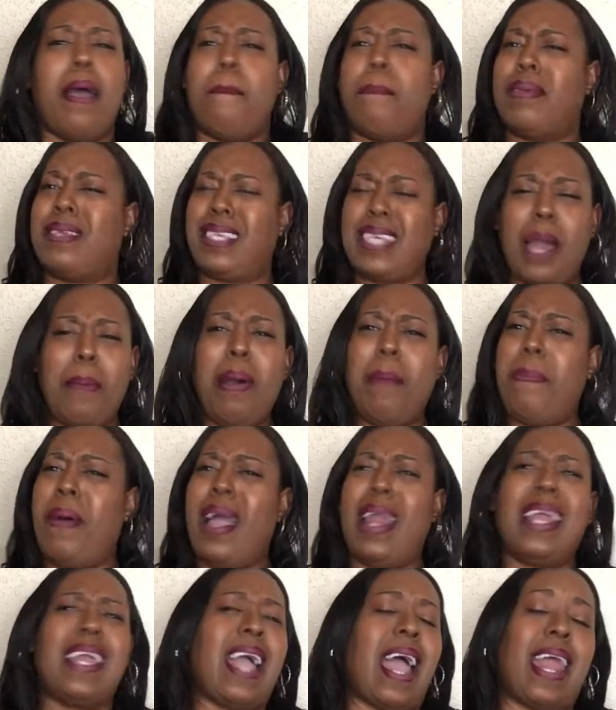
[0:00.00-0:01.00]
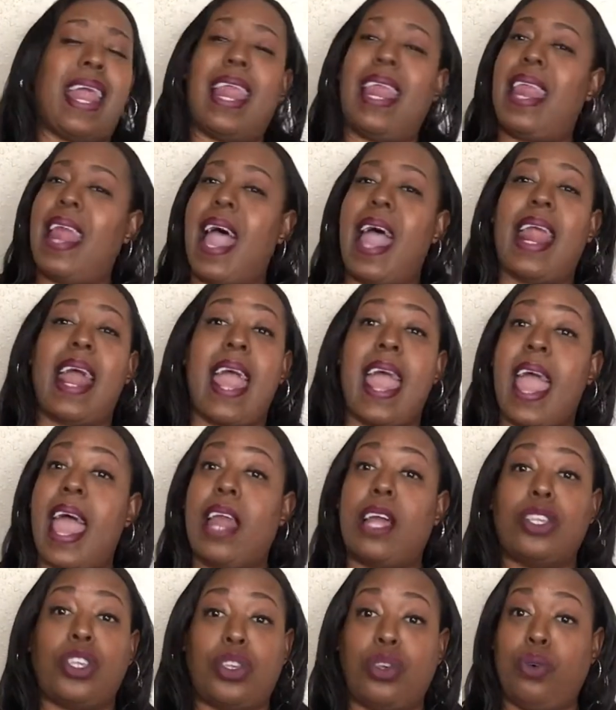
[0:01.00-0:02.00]
Summer Bunni got a lot of
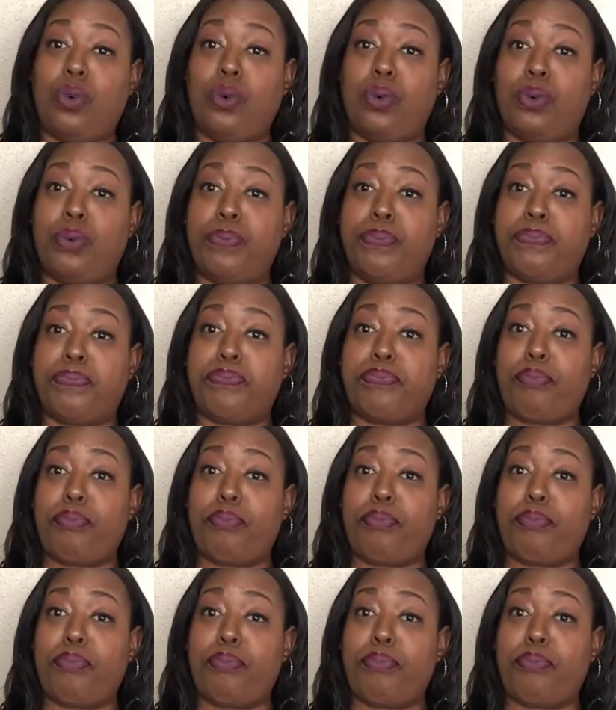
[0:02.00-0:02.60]
attitude